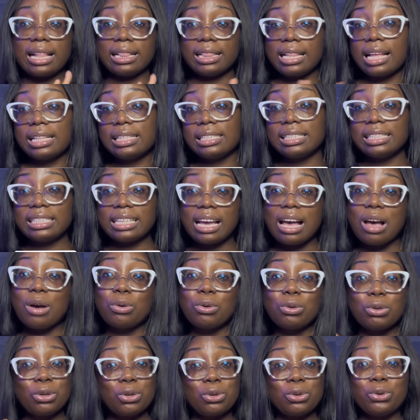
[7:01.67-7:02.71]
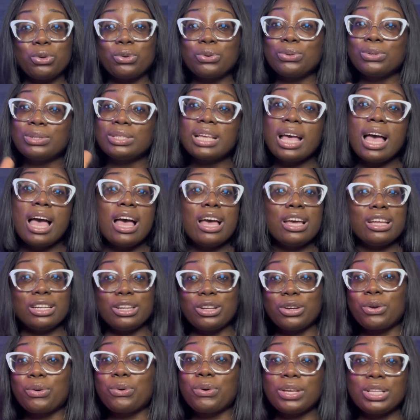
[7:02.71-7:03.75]
and that is how you use
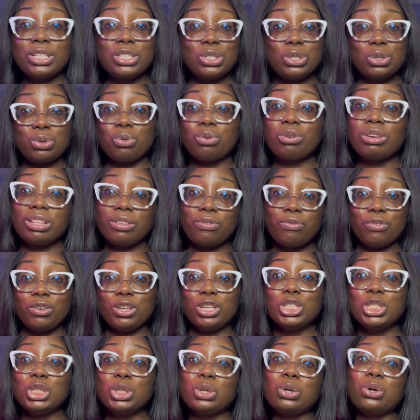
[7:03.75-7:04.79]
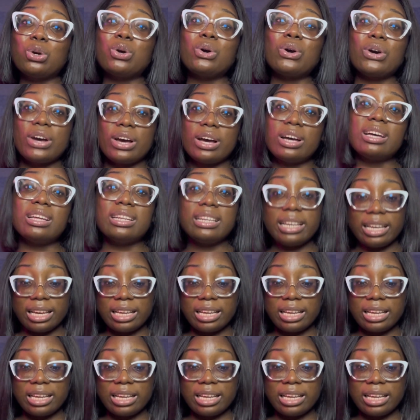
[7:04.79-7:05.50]
the green screen feature on